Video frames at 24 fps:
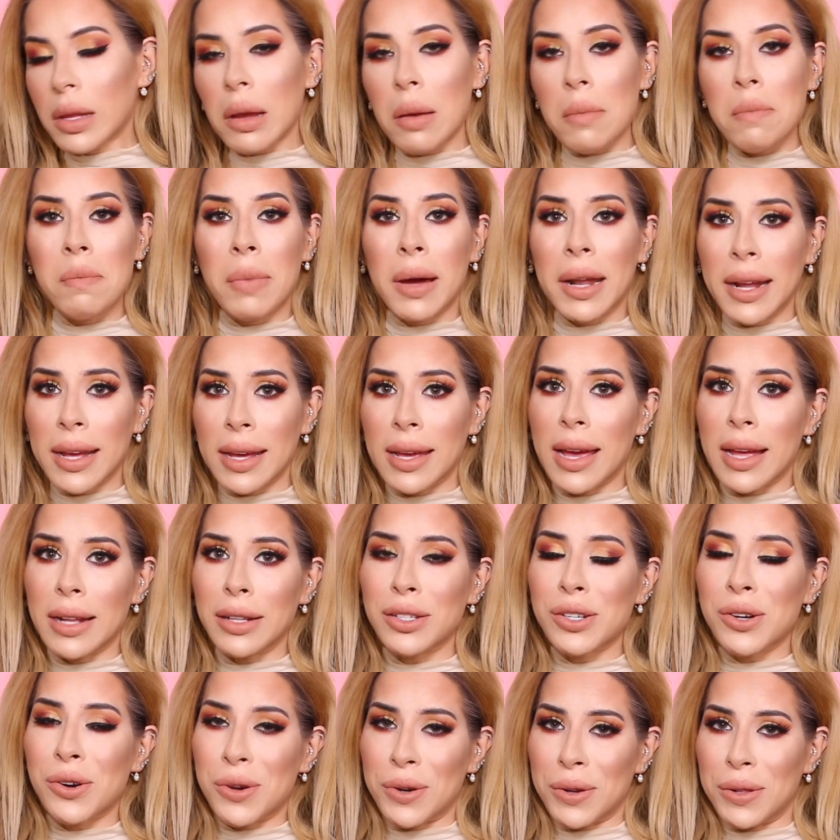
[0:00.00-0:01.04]
But again,
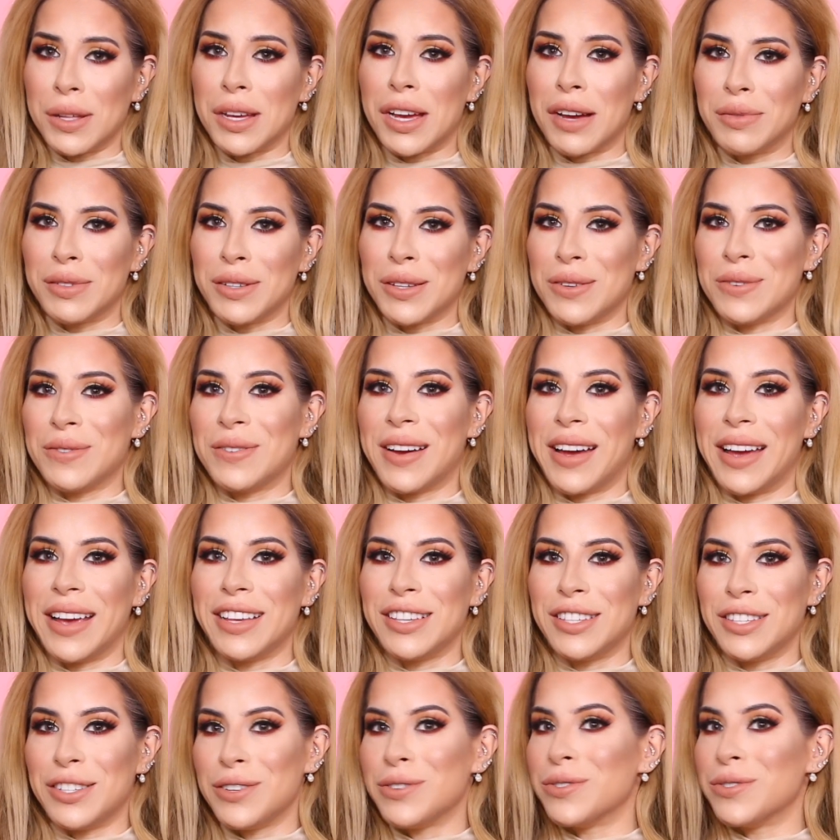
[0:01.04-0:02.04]
totally up to you guys.